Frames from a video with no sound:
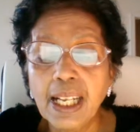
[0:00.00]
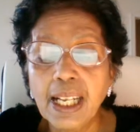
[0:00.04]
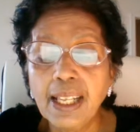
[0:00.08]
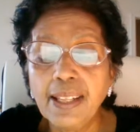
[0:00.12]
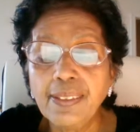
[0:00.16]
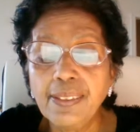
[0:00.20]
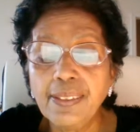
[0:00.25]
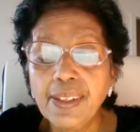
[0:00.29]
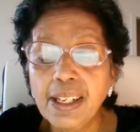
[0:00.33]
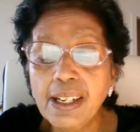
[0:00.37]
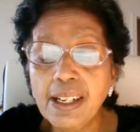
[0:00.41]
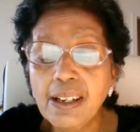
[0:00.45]

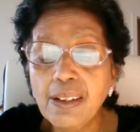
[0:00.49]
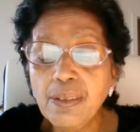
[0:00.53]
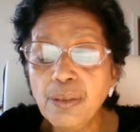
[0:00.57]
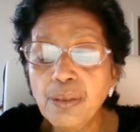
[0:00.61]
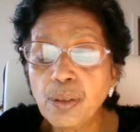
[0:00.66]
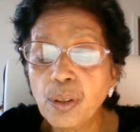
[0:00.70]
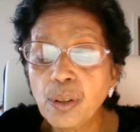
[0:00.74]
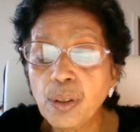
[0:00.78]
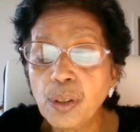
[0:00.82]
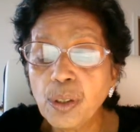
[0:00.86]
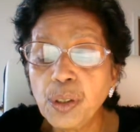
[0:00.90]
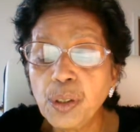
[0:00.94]

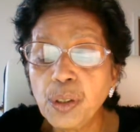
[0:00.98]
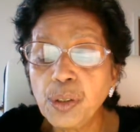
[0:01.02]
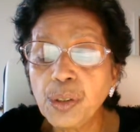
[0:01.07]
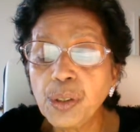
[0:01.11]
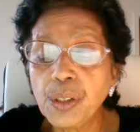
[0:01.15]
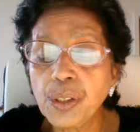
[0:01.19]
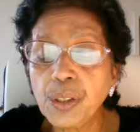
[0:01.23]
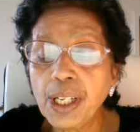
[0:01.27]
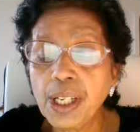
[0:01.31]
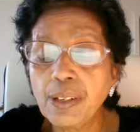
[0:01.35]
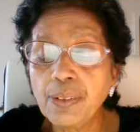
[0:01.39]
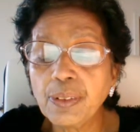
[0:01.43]
Therefore, you
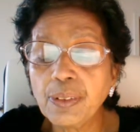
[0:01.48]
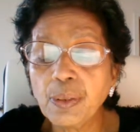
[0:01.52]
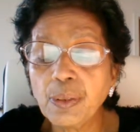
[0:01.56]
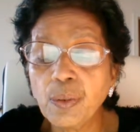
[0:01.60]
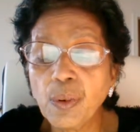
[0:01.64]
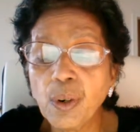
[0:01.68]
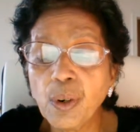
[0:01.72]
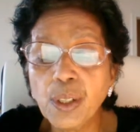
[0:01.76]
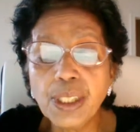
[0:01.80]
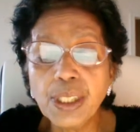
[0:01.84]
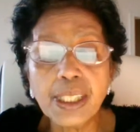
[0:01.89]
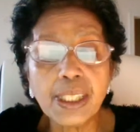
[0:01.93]
should have
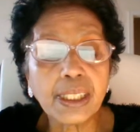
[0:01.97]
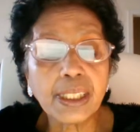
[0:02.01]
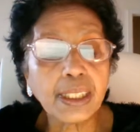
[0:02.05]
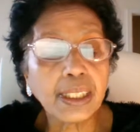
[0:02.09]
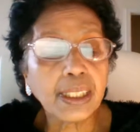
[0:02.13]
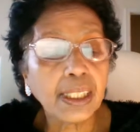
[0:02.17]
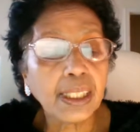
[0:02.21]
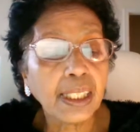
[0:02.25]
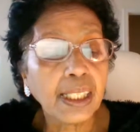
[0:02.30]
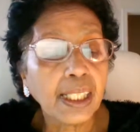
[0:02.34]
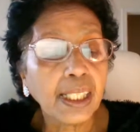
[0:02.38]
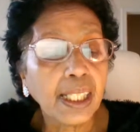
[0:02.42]
avoided
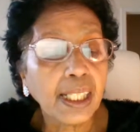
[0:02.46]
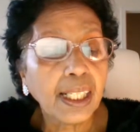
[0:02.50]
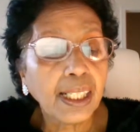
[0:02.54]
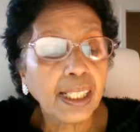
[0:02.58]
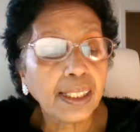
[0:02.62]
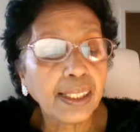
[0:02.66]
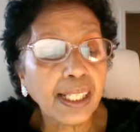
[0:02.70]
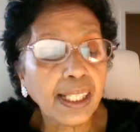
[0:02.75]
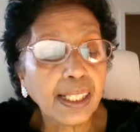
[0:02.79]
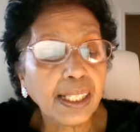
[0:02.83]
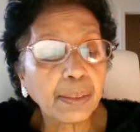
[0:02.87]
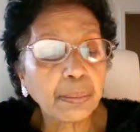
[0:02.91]

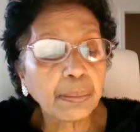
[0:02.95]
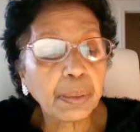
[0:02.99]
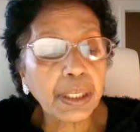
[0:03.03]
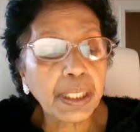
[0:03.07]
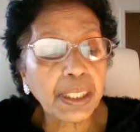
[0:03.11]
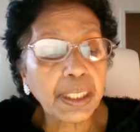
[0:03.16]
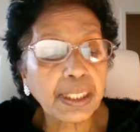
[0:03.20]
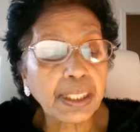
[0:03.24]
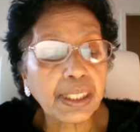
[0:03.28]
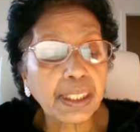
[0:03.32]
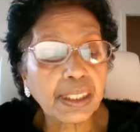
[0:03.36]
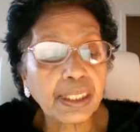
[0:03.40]
that
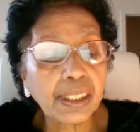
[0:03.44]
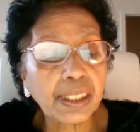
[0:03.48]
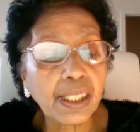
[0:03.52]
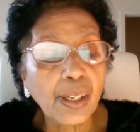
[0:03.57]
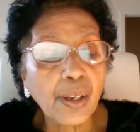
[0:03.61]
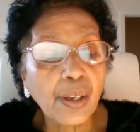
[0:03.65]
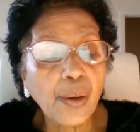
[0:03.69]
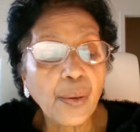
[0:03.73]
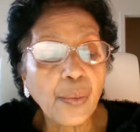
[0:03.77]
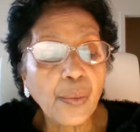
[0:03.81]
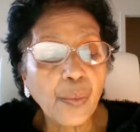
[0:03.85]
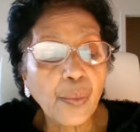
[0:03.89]
purchase.
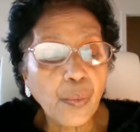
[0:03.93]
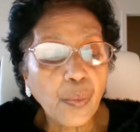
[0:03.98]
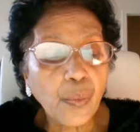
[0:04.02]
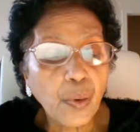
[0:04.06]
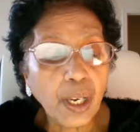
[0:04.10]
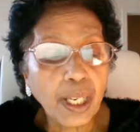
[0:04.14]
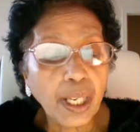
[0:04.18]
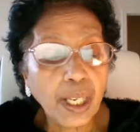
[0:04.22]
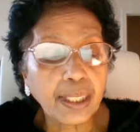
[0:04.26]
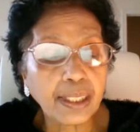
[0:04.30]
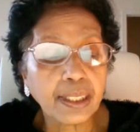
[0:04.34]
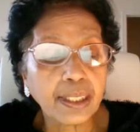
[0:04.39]

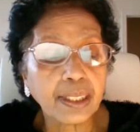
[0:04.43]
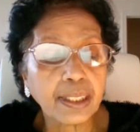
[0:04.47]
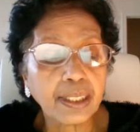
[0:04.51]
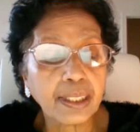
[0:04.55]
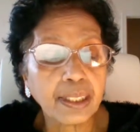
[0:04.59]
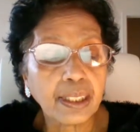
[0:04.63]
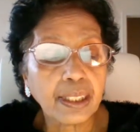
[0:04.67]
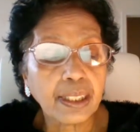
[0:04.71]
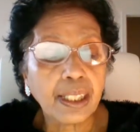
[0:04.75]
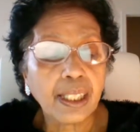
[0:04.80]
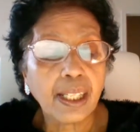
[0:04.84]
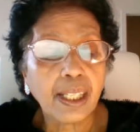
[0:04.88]
Wait
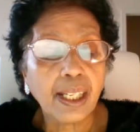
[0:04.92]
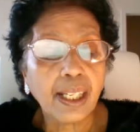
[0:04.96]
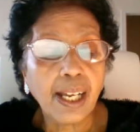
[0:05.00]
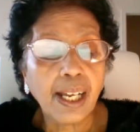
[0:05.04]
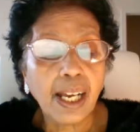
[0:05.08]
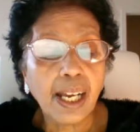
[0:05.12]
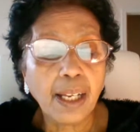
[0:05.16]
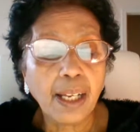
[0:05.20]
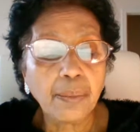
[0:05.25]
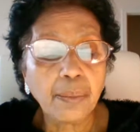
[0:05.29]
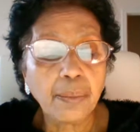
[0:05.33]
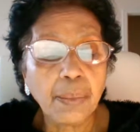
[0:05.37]

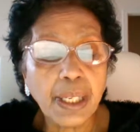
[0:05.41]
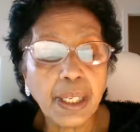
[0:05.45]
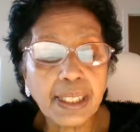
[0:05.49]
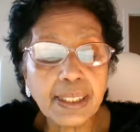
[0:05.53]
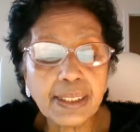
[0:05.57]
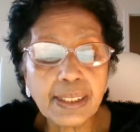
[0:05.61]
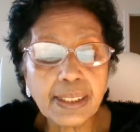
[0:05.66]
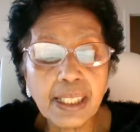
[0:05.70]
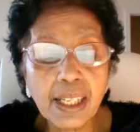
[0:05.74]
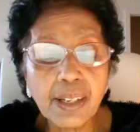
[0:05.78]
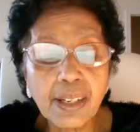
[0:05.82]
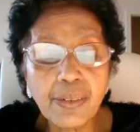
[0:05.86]
and make
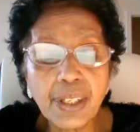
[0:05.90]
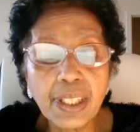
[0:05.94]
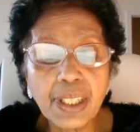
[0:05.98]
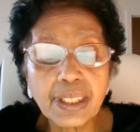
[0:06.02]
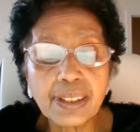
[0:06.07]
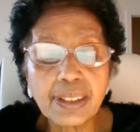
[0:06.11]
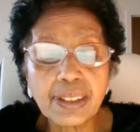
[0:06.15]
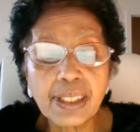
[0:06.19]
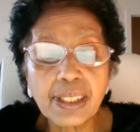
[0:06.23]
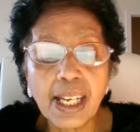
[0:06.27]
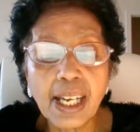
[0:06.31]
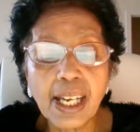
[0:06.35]

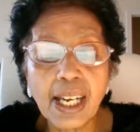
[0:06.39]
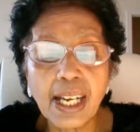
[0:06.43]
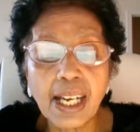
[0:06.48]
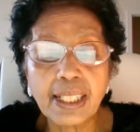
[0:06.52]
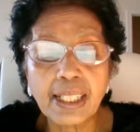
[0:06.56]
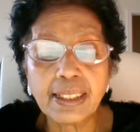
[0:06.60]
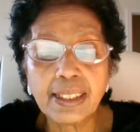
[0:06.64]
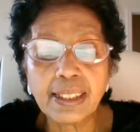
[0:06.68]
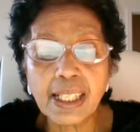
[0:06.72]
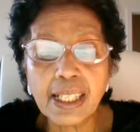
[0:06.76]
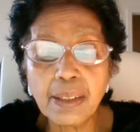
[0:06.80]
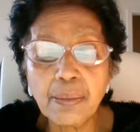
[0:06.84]
savings
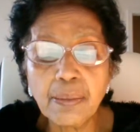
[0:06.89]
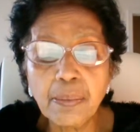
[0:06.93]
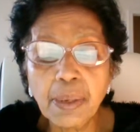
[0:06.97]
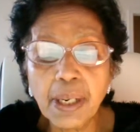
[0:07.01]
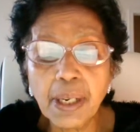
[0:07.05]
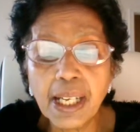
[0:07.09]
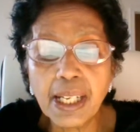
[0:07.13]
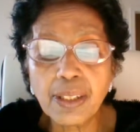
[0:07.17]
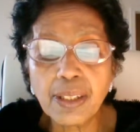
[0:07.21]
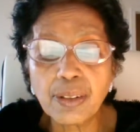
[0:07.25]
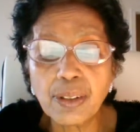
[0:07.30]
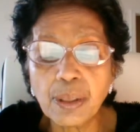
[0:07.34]
and then
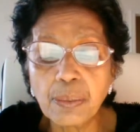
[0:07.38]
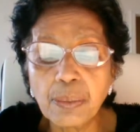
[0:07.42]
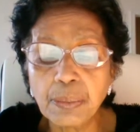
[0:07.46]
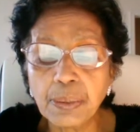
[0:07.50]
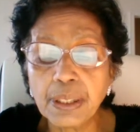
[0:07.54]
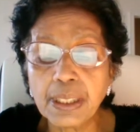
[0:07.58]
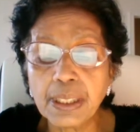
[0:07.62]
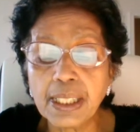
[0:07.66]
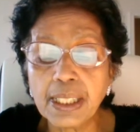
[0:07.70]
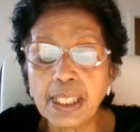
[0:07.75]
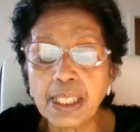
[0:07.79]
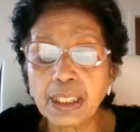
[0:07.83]
plan your
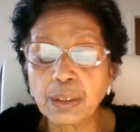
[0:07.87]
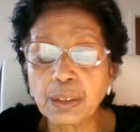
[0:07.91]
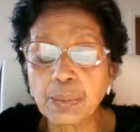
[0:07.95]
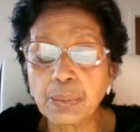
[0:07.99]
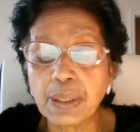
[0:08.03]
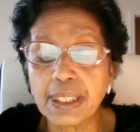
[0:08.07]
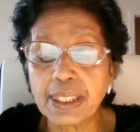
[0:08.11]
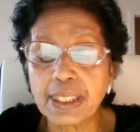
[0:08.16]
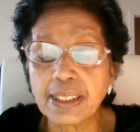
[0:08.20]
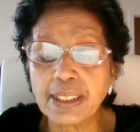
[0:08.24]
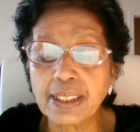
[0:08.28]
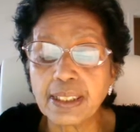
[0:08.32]

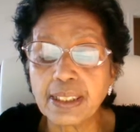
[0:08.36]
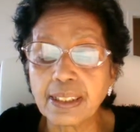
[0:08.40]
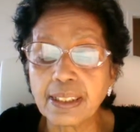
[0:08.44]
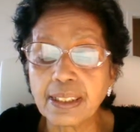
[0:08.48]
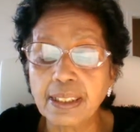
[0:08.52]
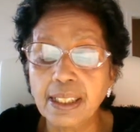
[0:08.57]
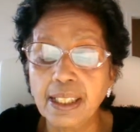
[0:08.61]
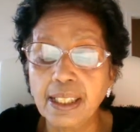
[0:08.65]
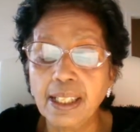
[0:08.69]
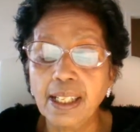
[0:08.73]
expenses.